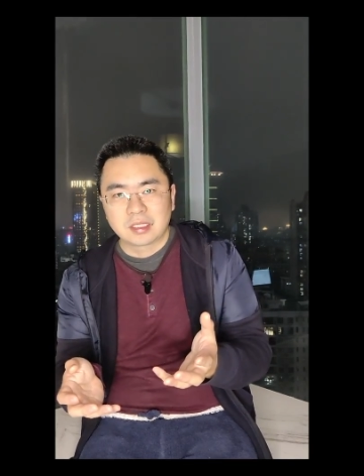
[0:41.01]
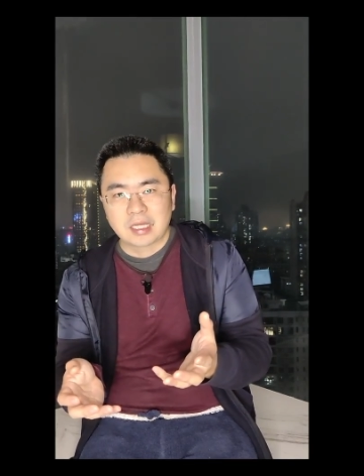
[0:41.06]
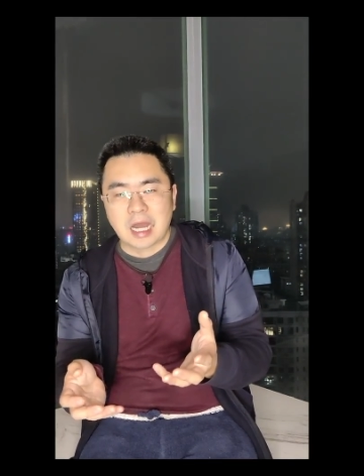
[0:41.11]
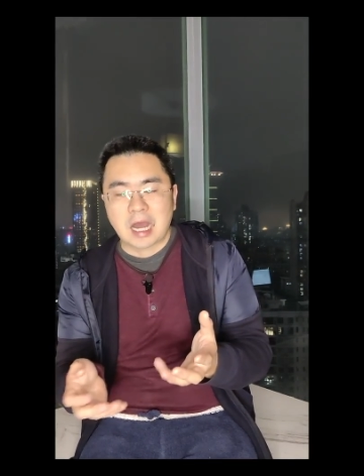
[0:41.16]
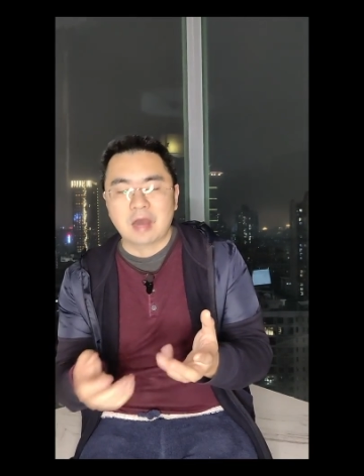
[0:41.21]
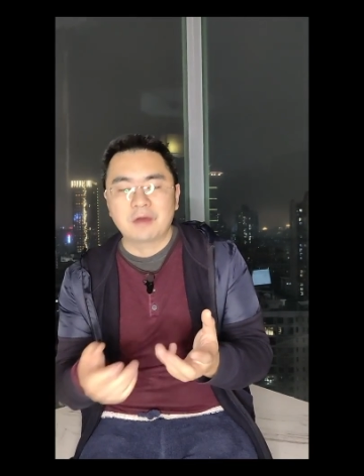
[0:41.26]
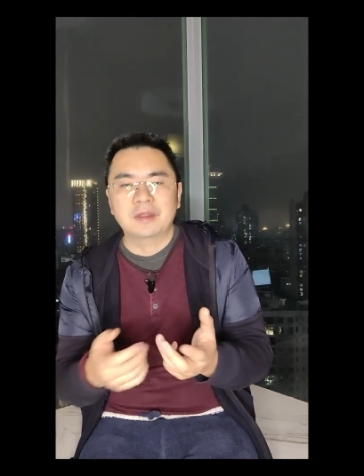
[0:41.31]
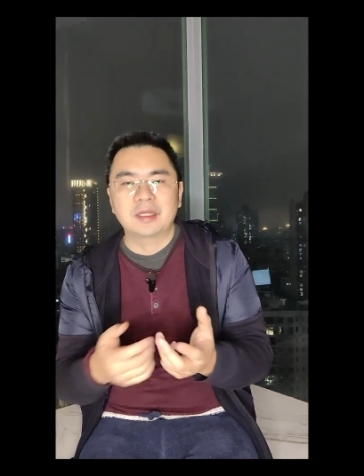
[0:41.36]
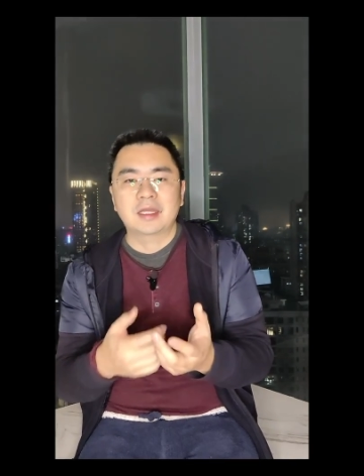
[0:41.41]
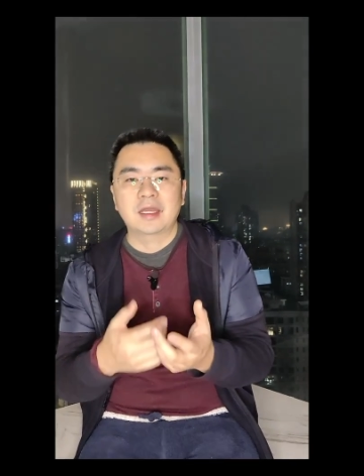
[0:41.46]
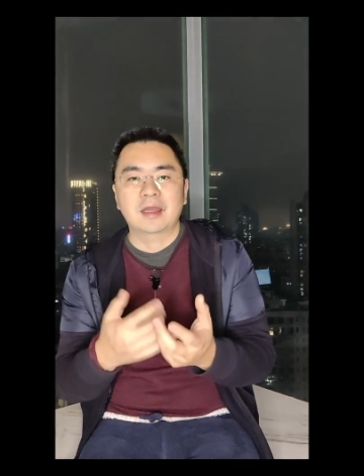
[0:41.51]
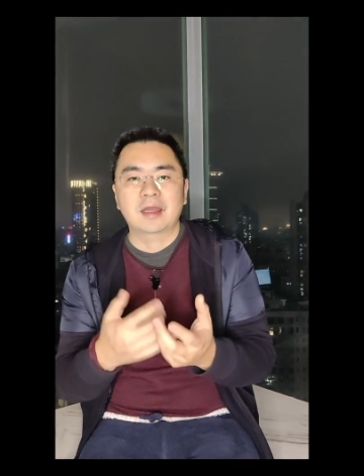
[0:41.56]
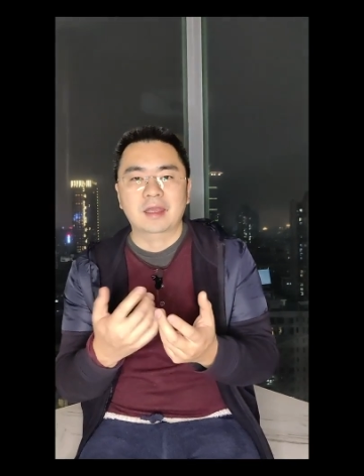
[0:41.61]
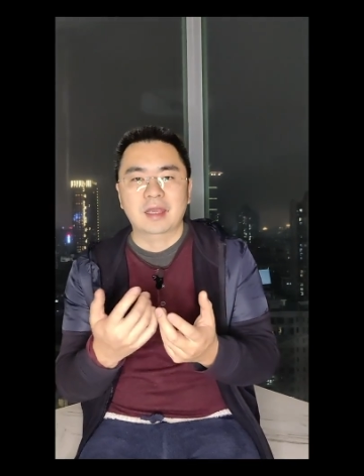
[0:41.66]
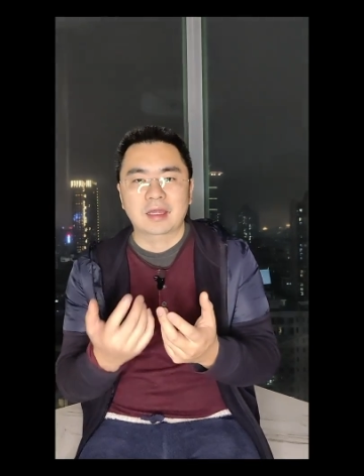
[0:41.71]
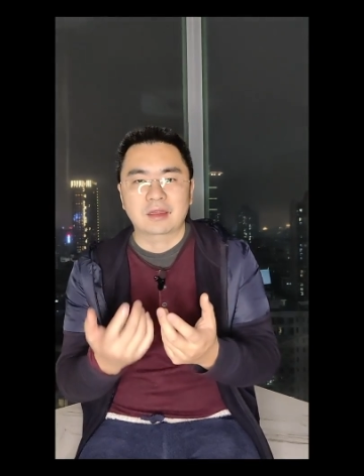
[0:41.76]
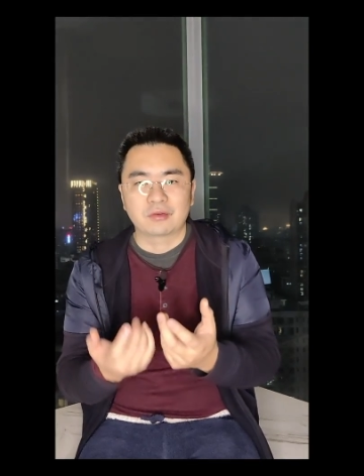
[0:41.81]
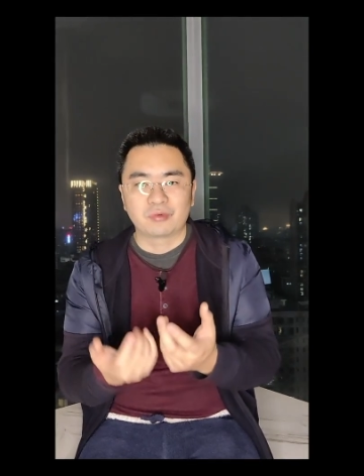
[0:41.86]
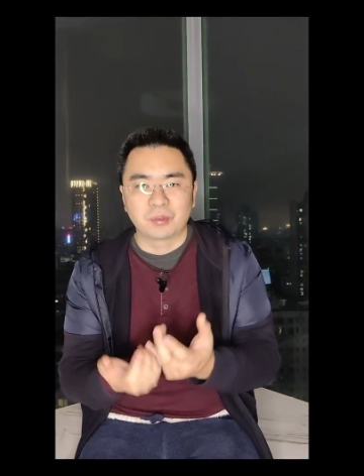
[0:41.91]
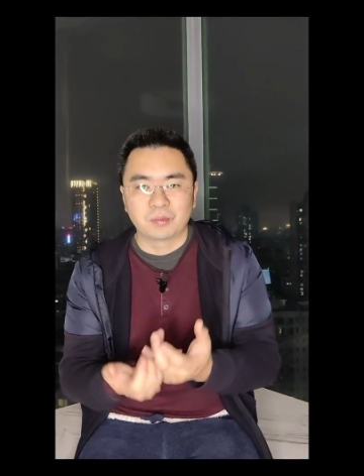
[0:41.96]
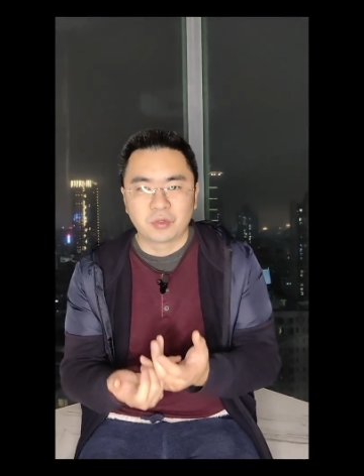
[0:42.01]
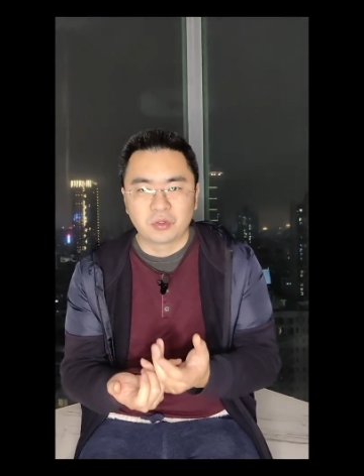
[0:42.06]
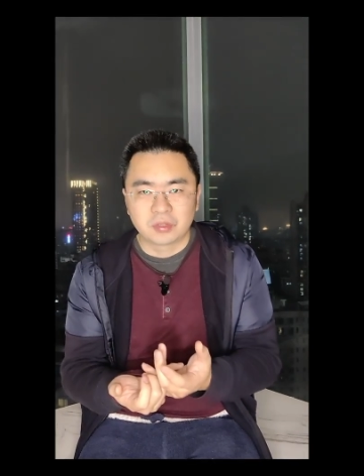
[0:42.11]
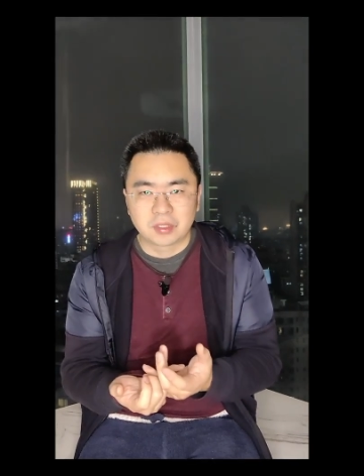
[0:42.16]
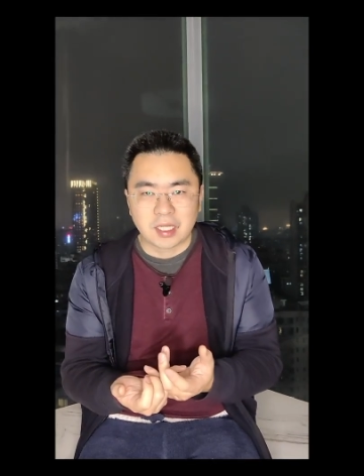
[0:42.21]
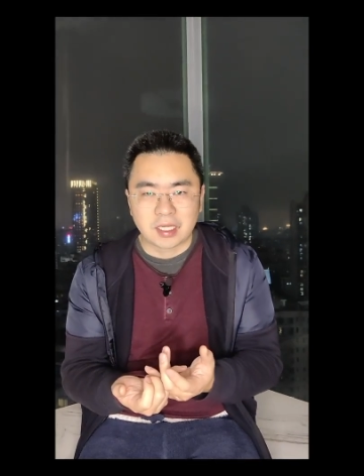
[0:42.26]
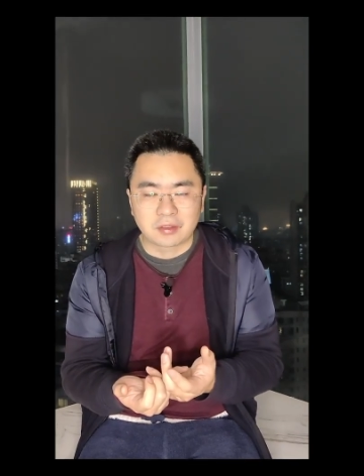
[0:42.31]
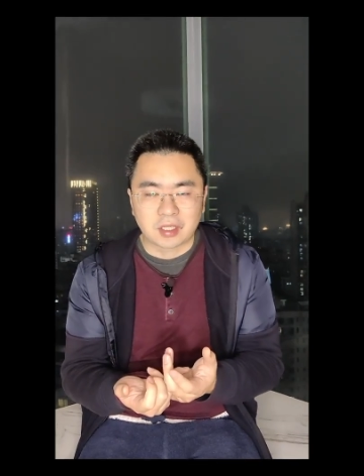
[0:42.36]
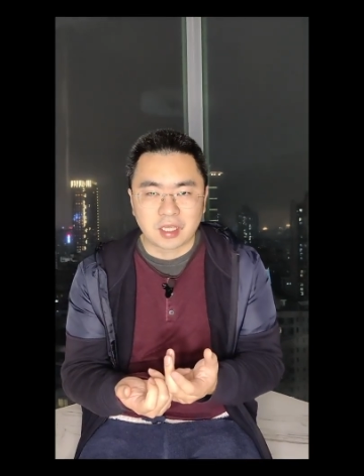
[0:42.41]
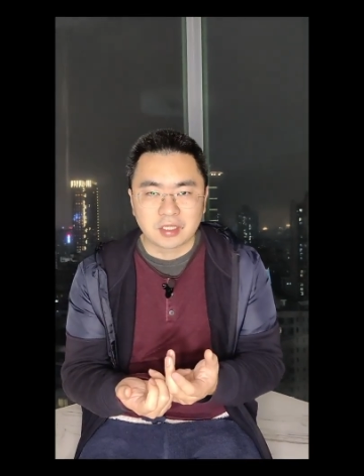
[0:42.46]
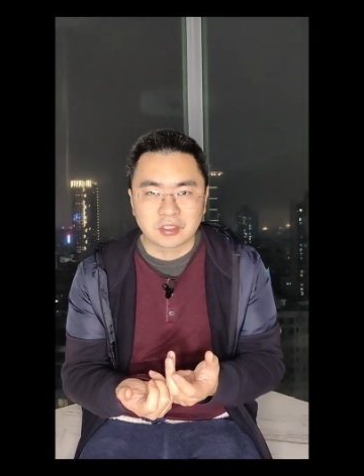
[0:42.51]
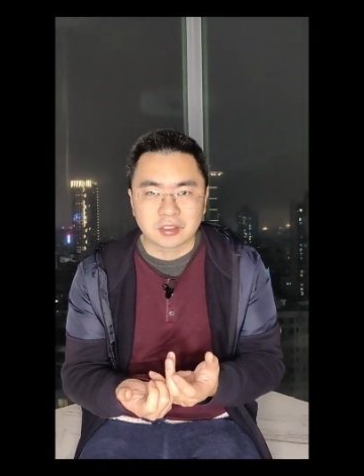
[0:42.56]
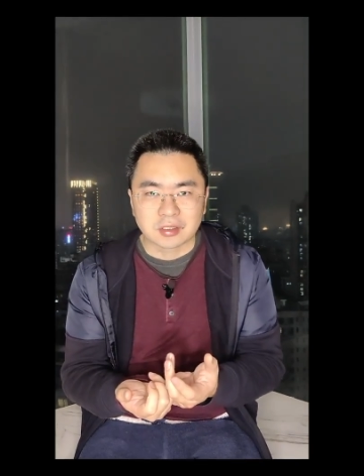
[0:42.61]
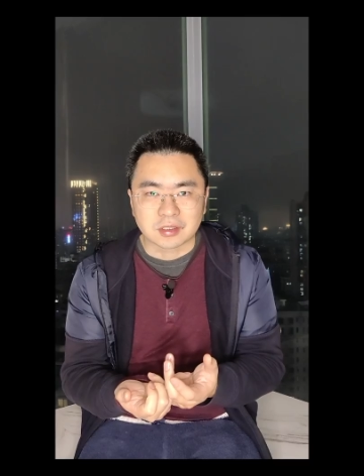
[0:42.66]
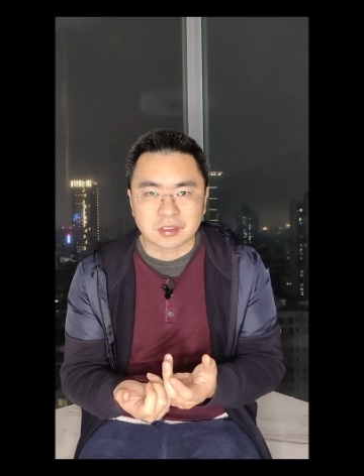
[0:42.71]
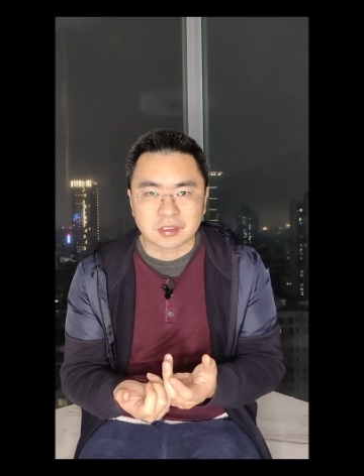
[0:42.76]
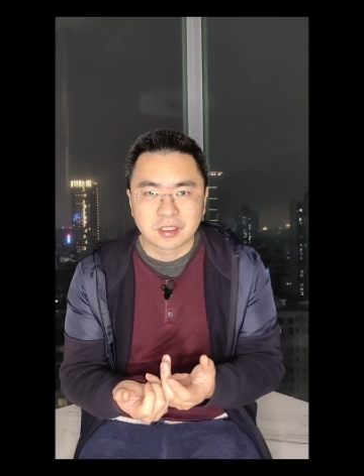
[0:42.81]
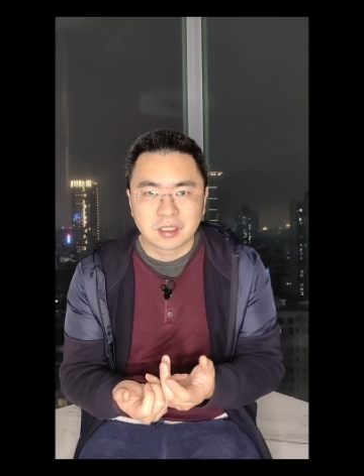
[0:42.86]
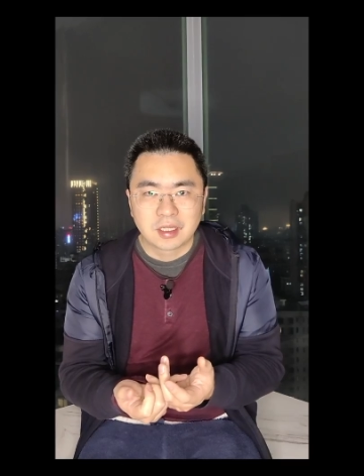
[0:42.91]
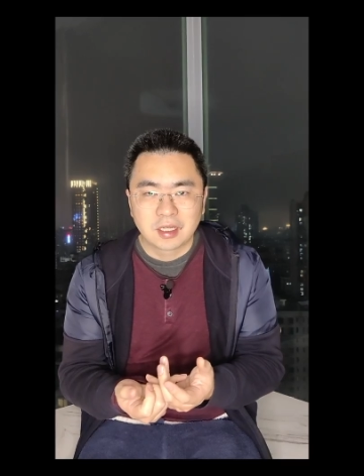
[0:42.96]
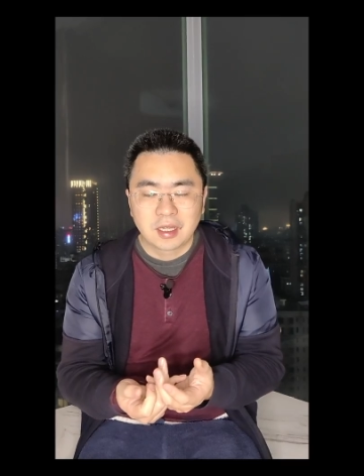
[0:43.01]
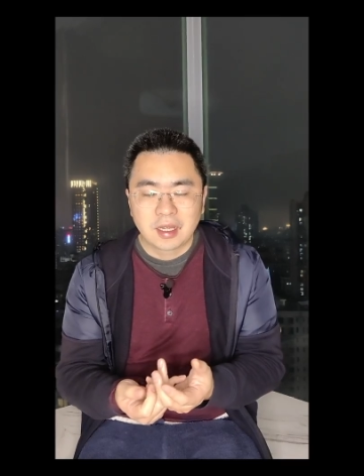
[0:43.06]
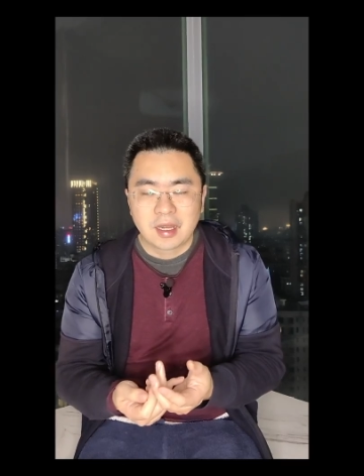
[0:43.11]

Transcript: How they can get the remote educations?